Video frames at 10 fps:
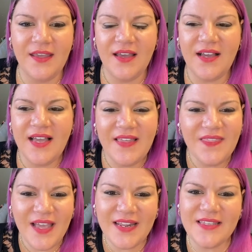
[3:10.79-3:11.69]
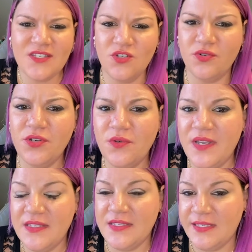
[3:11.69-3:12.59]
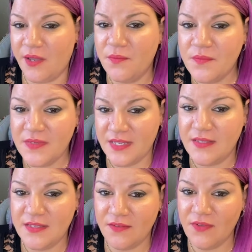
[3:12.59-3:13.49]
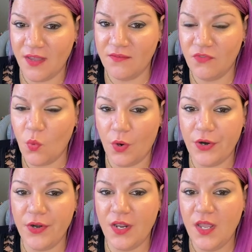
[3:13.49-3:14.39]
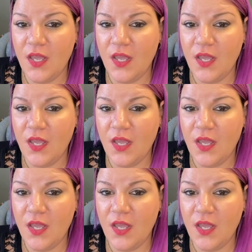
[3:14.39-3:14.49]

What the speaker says: And that is true in some sense of the word.